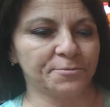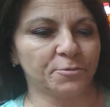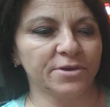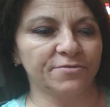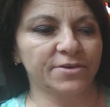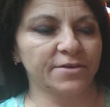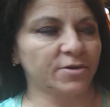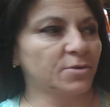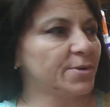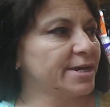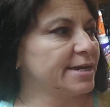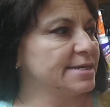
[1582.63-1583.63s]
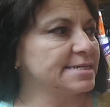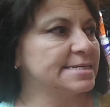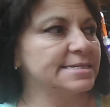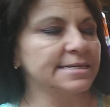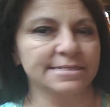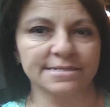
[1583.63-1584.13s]
We've given away
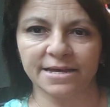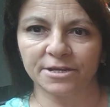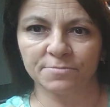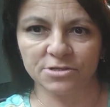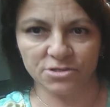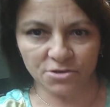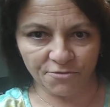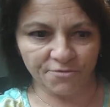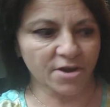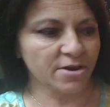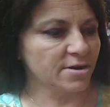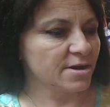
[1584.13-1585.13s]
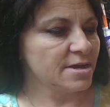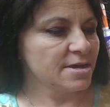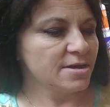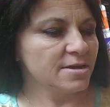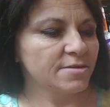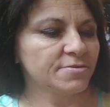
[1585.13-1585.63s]
6 items so far.
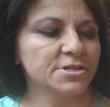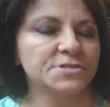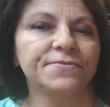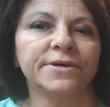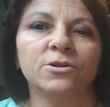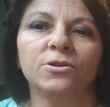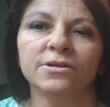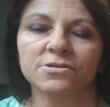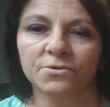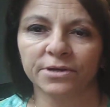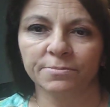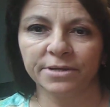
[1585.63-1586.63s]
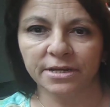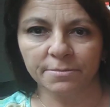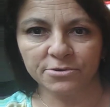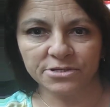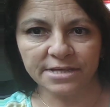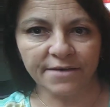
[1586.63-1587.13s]
This funnel is going to be
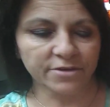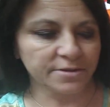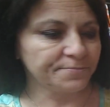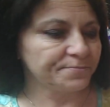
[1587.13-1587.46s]
number 7,